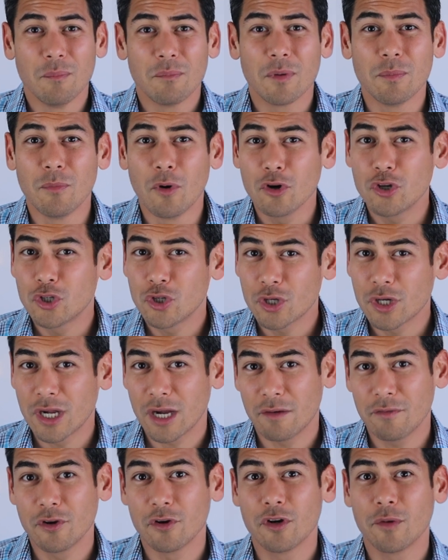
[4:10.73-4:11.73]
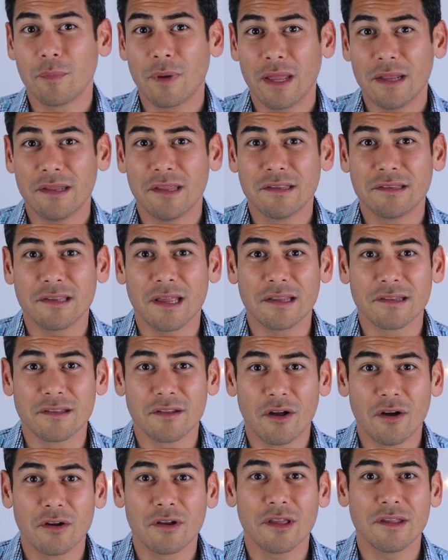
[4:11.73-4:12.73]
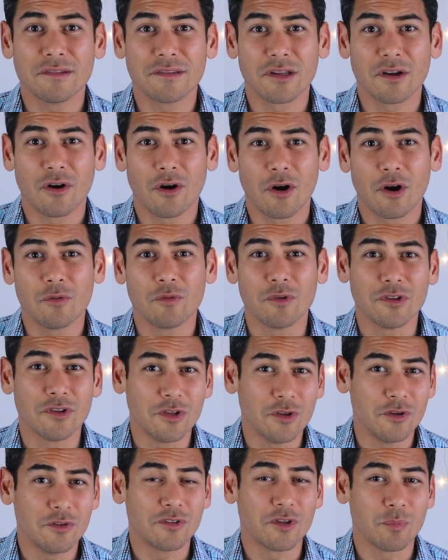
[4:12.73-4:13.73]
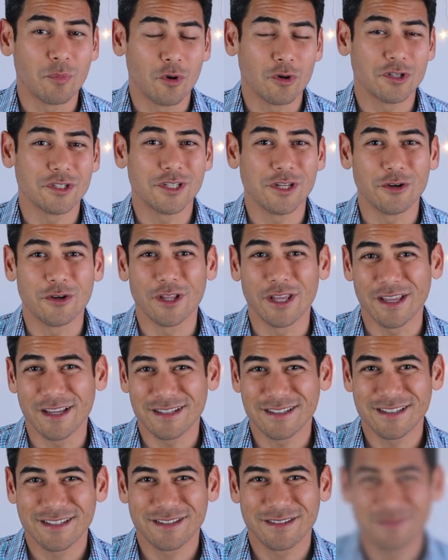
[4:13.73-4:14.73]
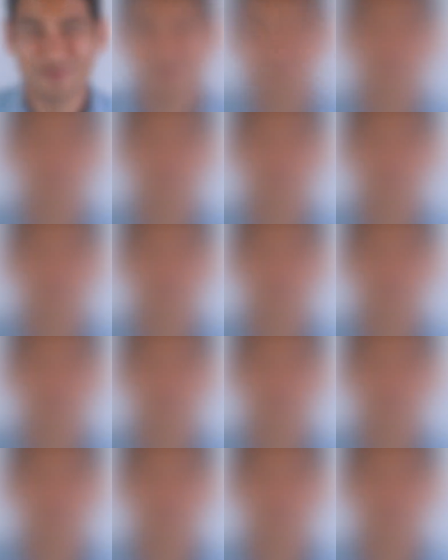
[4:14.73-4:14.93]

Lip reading: but most should cover your dependents as long as the card was used to purchase their tickets.